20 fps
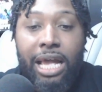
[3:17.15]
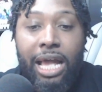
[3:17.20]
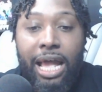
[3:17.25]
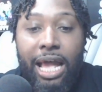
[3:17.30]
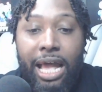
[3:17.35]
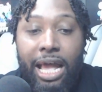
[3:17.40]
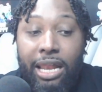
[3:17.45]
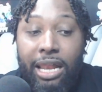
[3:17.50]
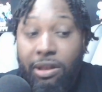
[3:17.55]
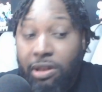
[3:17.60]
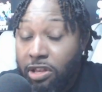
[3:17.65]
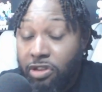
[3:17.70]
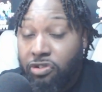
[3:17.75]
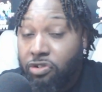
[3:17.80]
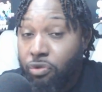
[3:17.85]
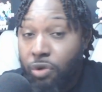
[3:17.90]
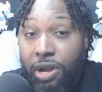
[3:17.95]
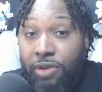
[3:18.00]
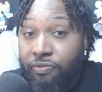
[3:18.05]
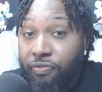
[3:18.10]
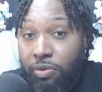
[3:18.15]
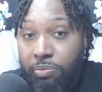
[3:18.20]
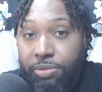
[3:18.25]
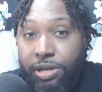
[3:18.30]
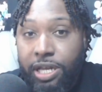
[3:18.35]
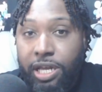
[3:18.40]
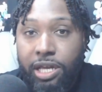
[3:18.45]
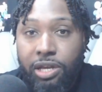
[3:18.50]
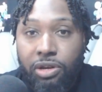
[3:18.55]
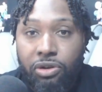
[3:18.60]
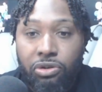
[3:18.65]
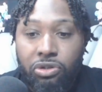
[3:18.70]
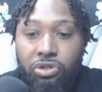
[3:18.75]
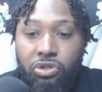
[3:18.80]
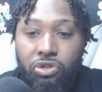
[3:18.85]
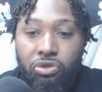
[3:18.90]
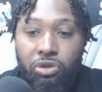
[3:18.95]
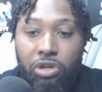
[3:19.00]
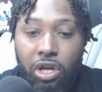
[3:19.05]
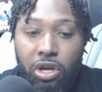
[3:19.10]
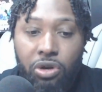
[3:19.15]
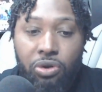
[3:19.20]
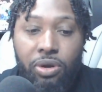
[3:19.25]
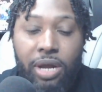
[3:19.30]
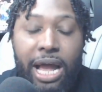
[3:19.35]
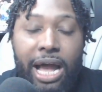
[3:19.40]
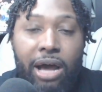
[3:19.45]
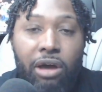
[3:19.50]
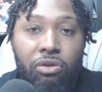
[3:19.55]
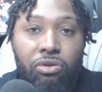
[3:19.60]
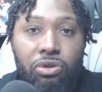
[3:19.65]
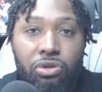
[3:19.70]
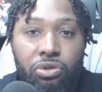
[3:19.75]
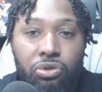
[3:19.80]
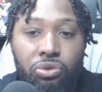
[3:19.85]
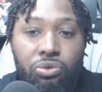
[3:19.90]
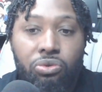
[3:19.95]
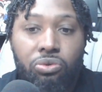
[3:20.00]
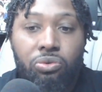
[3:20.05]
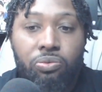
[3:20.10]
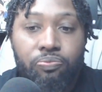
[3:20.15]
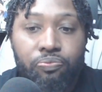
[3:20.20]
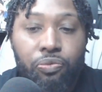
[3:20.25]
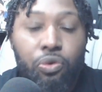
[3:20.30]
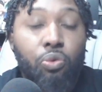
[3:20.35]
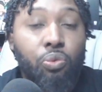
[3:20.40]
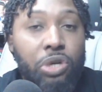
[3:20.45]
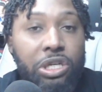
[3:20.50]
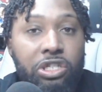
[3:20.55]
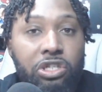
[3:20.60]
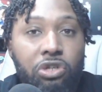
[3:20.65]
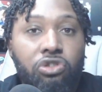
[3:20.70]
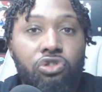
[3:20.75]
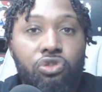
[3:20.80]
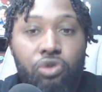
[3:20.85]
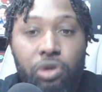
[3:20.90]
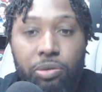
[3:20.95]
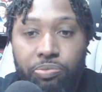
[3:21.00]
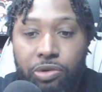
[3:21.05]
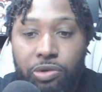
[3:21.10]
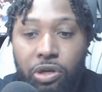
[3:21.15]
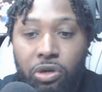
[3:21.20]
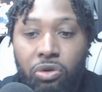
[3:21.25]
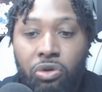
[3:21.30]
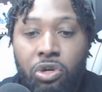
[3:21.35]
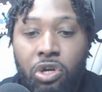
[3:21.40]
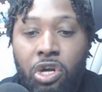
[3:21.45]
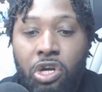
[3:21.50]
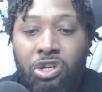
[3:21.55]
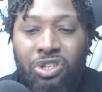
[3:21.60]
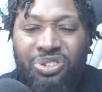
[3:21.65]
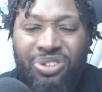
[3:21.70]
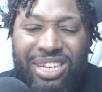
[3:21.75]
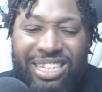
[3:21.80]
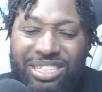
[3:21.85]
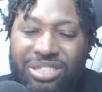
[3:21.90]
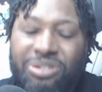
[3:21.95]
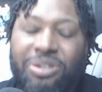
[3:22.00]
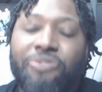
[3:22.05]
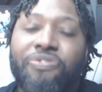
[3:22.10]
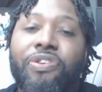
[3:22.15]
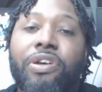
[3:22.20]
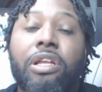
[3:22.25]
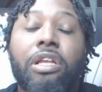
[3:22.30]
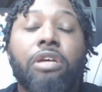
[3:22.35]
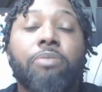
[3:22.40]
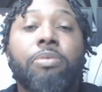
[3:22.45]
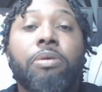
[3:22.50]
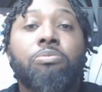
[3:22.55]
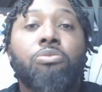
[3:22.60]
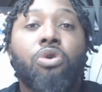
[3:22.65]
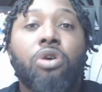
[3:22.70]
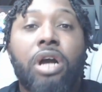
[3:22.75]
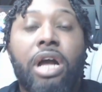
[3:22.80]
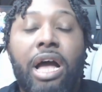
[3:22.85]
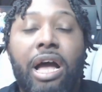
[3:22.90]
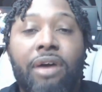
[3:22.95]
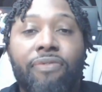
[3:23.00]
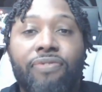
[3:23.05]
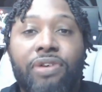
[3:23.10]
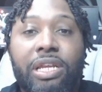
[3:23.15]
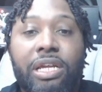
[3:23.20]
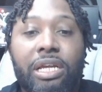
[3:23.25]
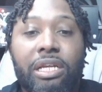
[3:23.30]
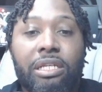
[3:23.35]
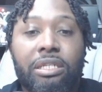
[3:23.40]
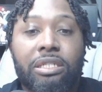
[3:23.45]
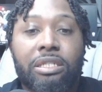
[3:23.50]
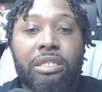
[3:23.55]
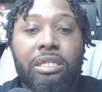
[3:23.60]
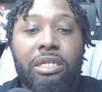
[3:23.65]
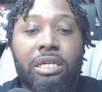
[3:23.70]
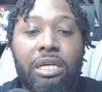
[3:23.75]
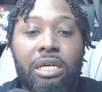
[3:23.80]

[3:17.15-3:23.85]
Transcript: And it's great for beginners to learn how to research crypto so that you can feel a little bit more confidence